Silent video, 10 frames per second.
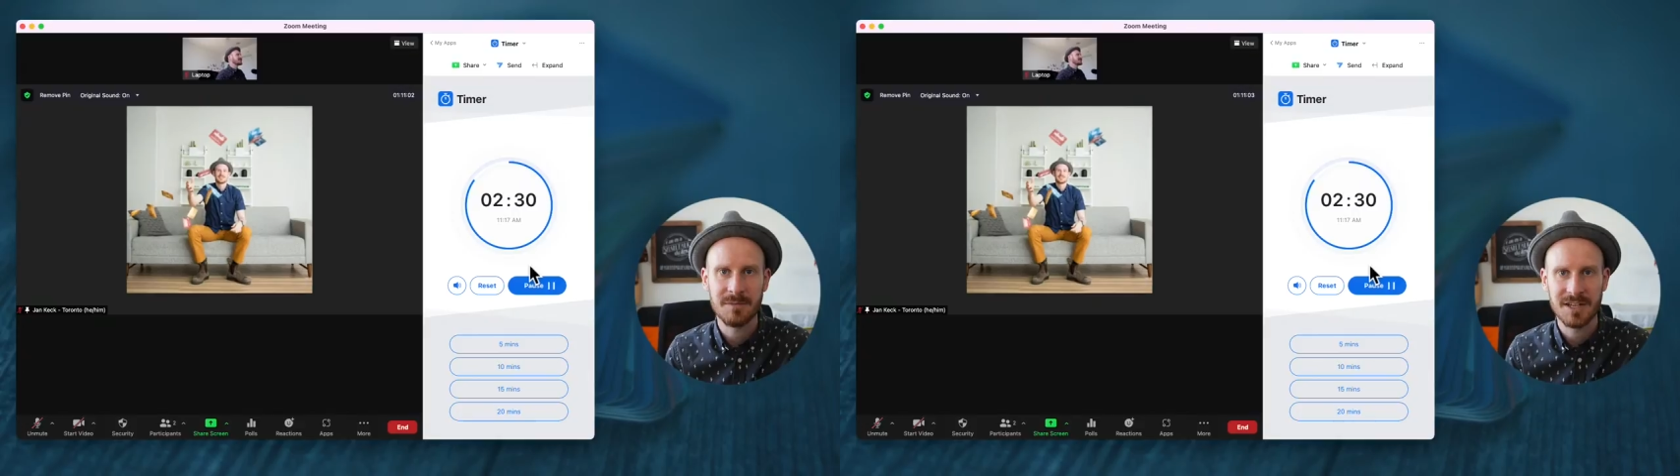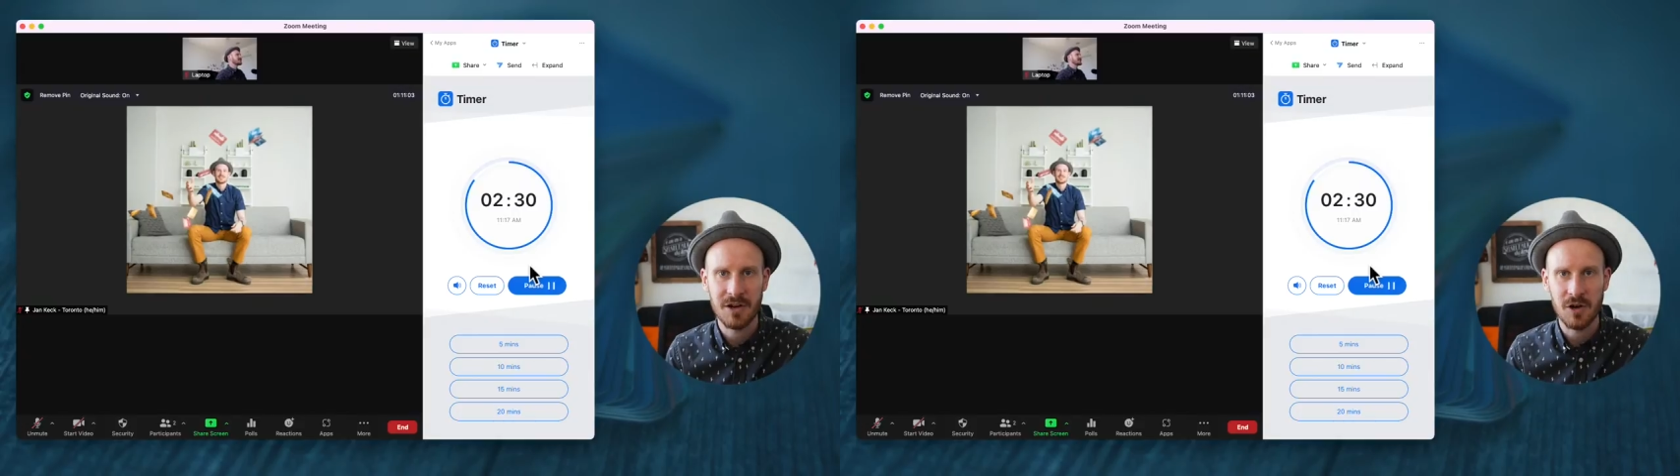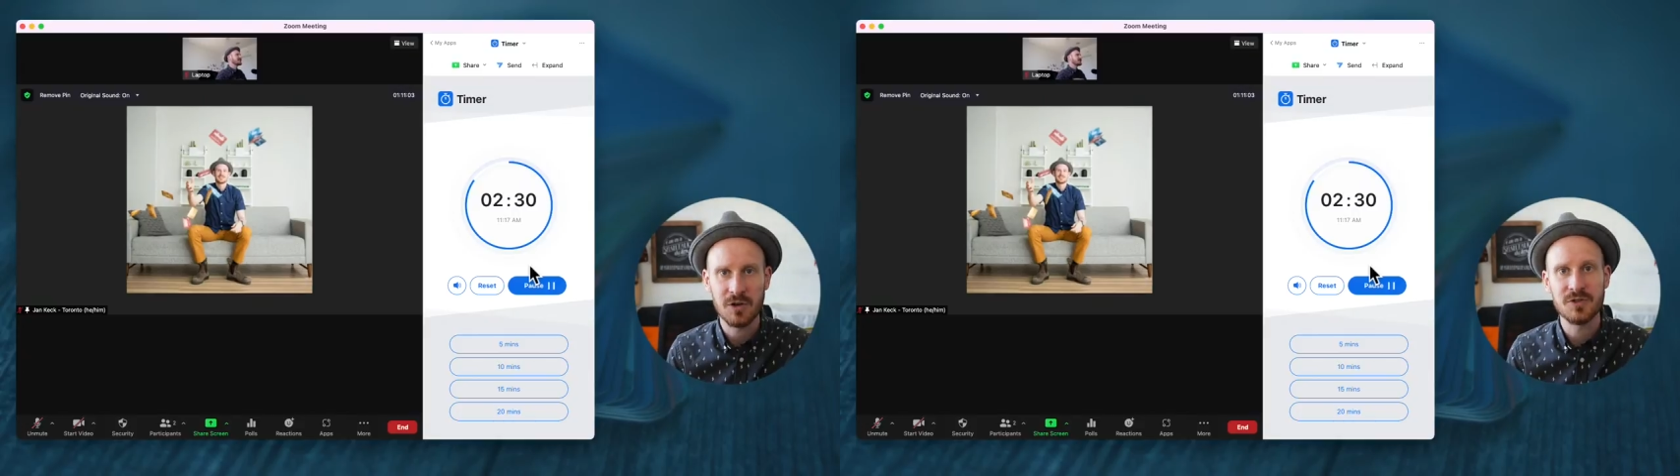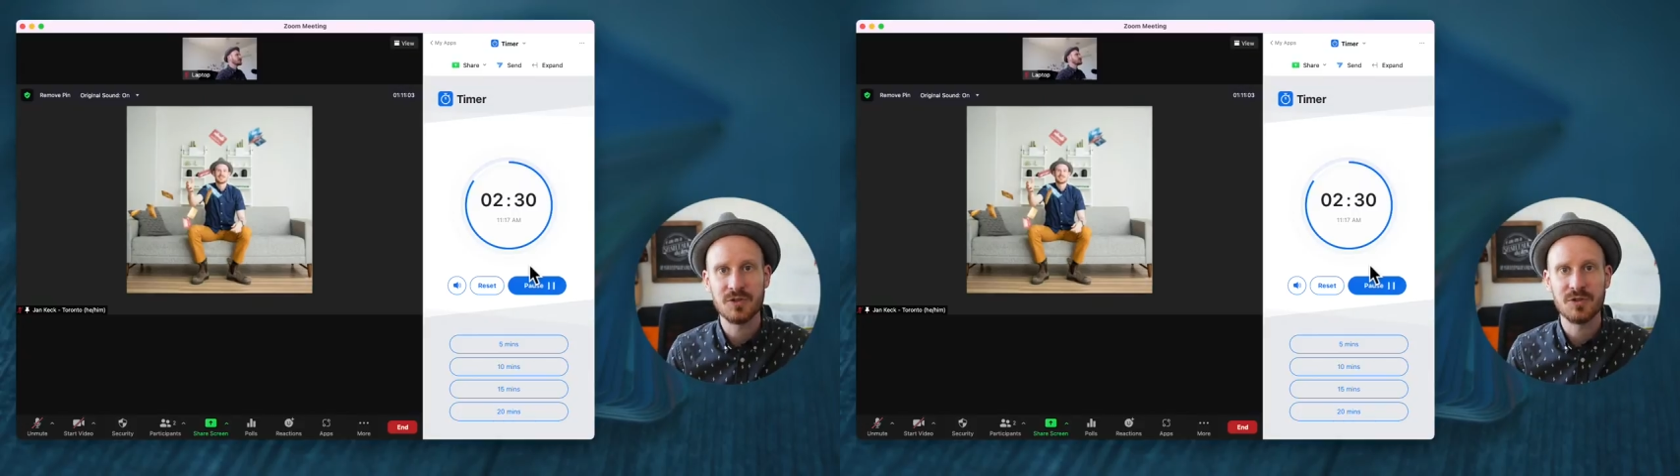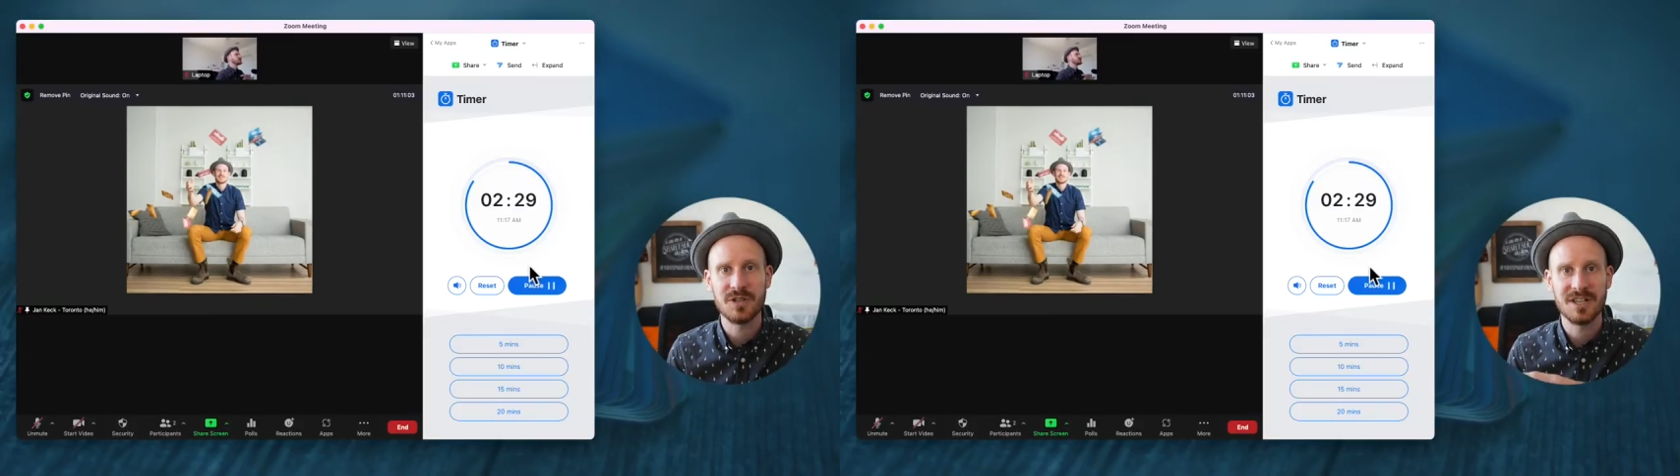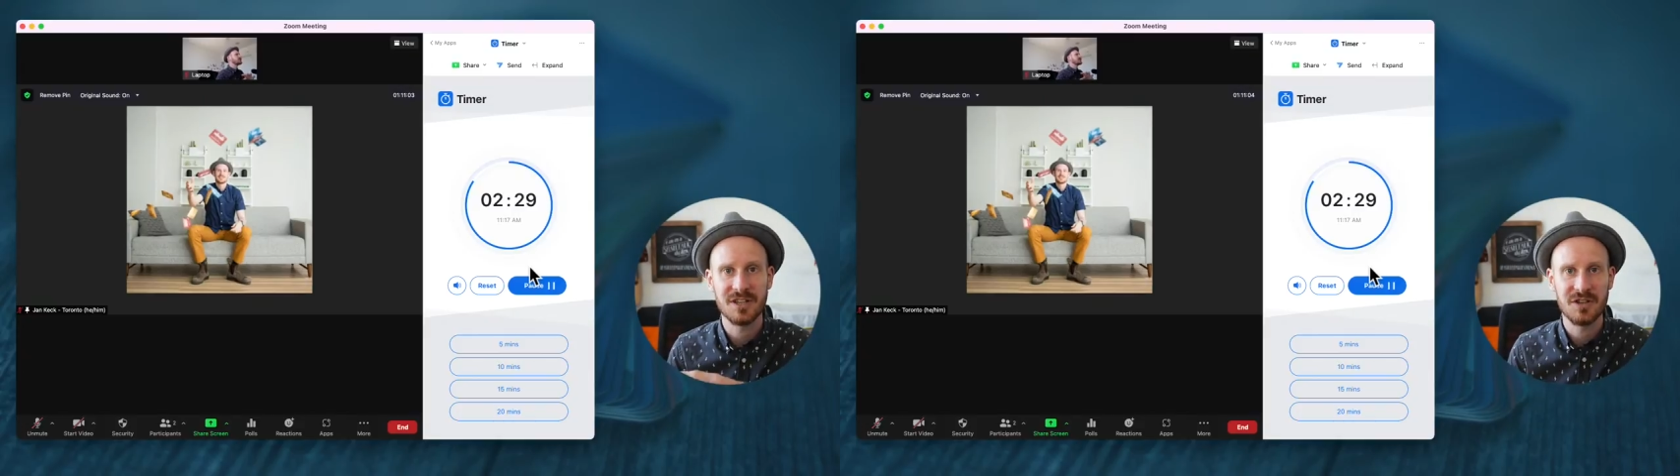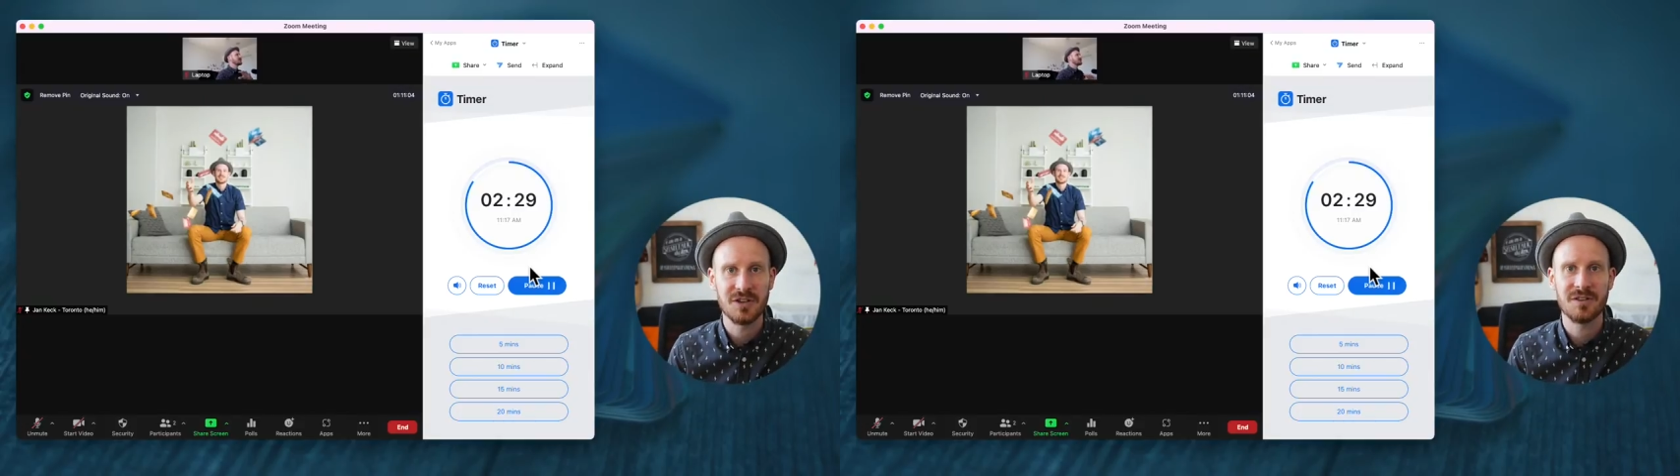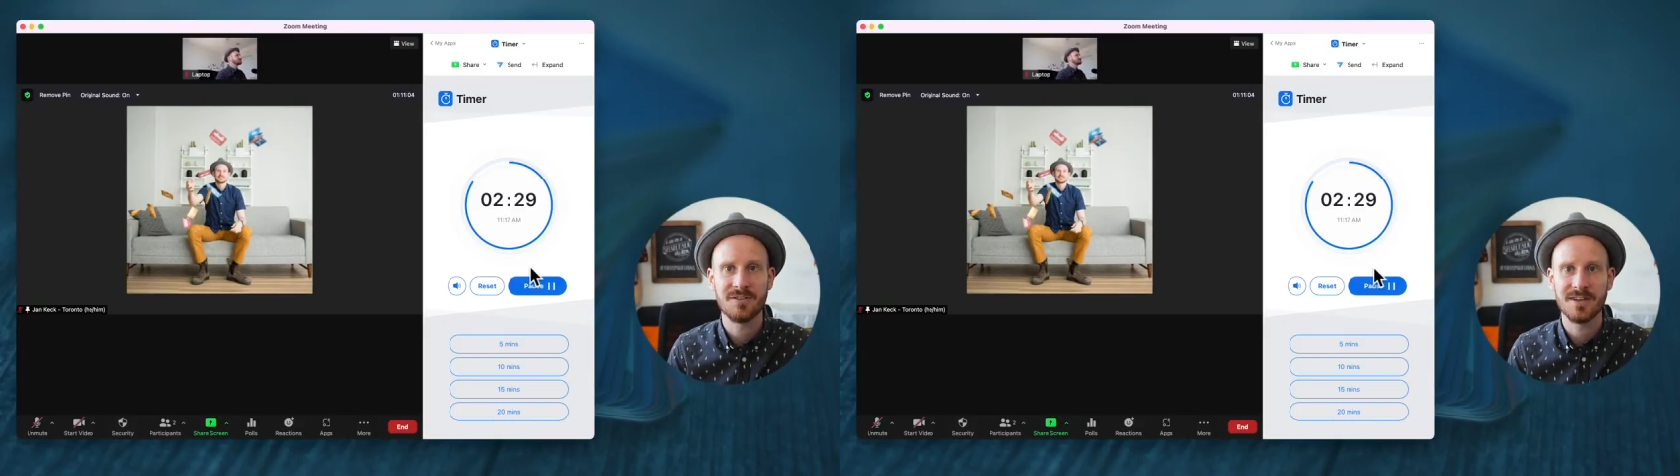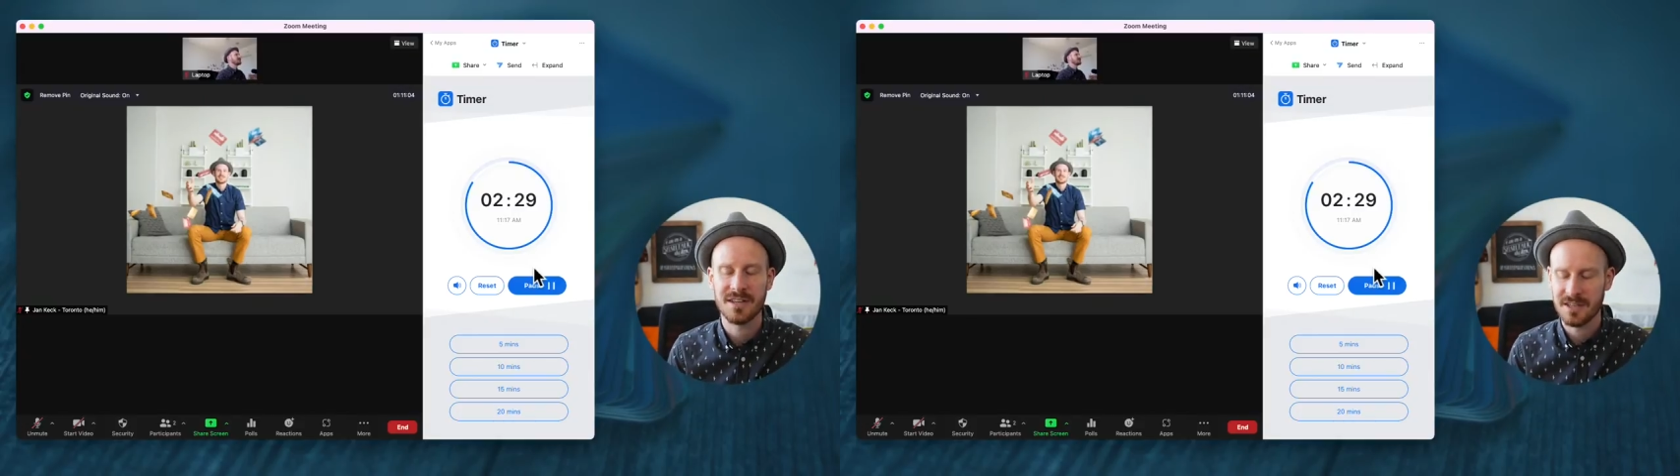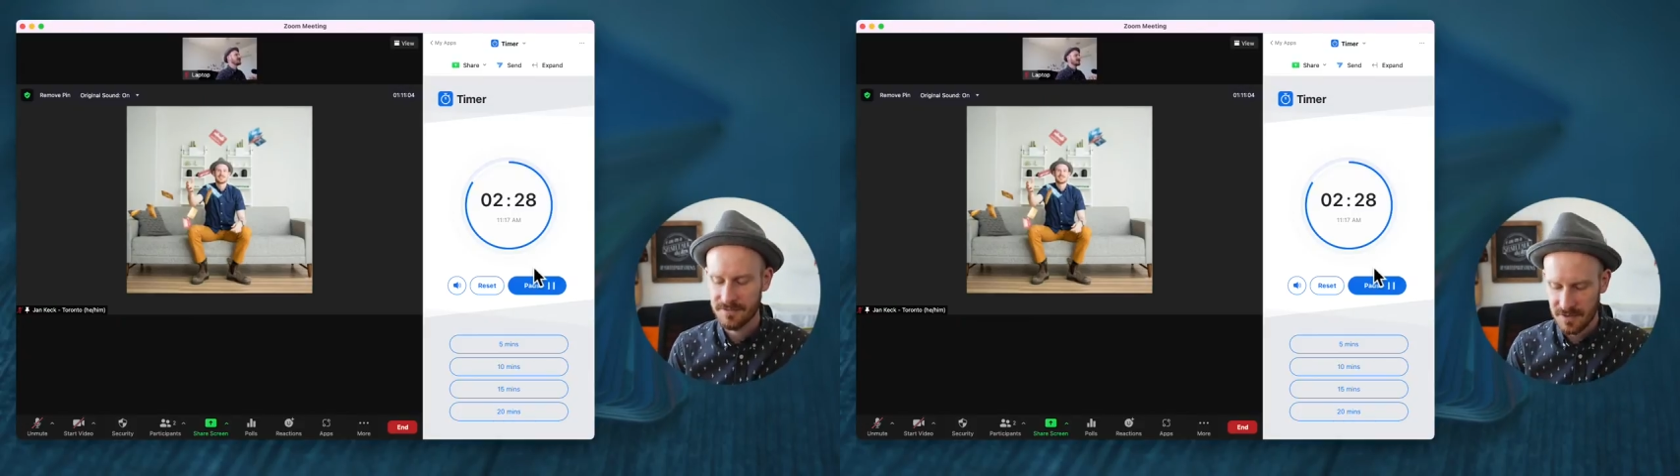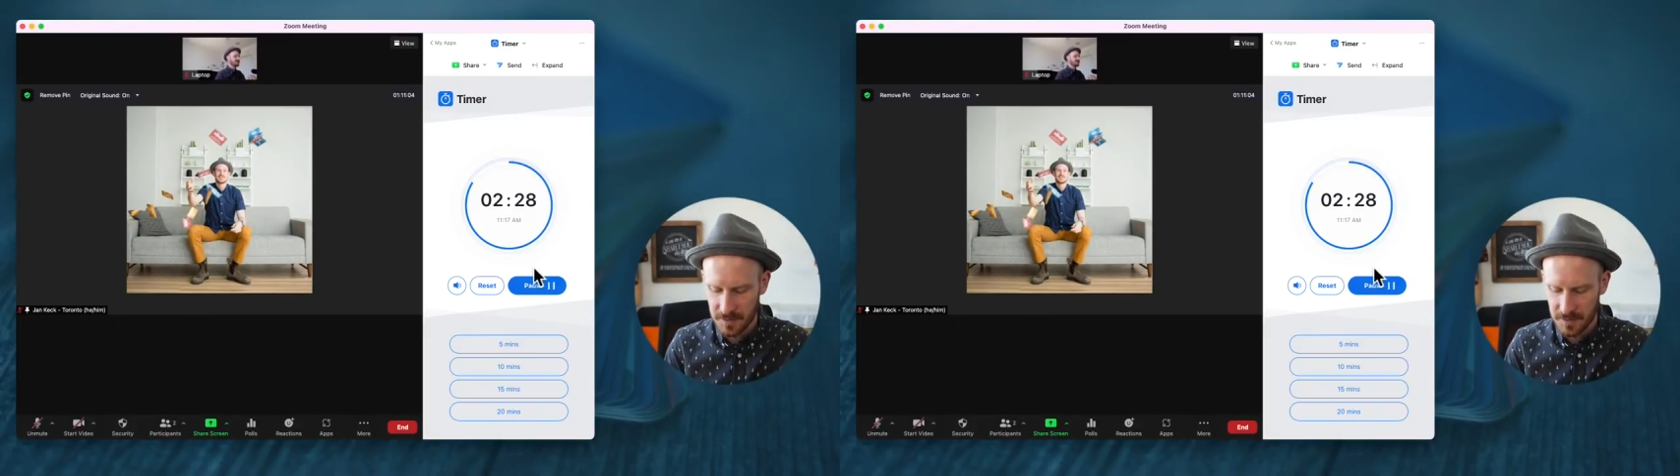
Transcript: but also a good thing if